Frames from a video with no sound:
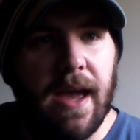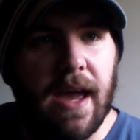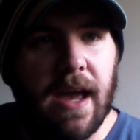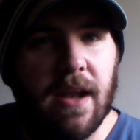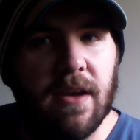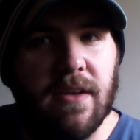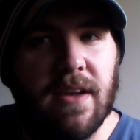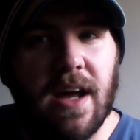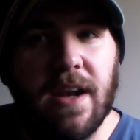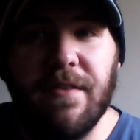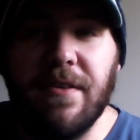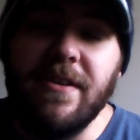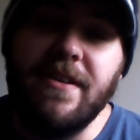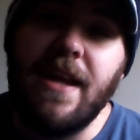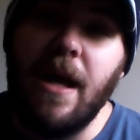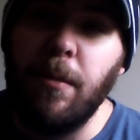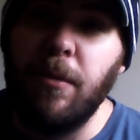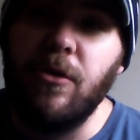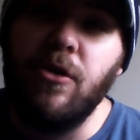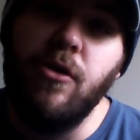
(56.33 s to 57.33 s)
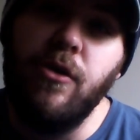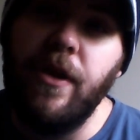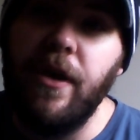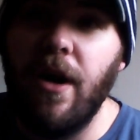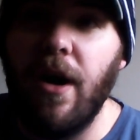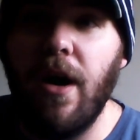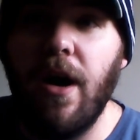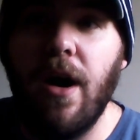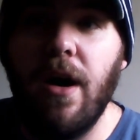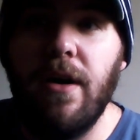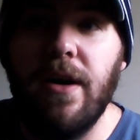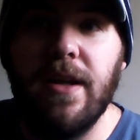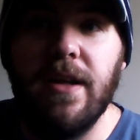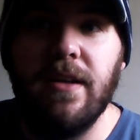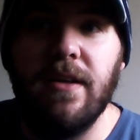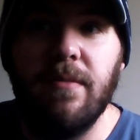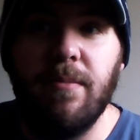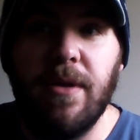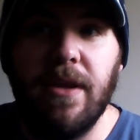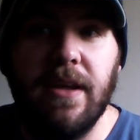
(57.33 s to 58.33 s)
and kind of establish who they are
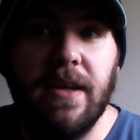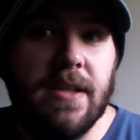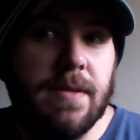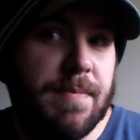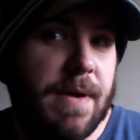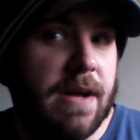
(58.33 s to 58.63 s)
and be like,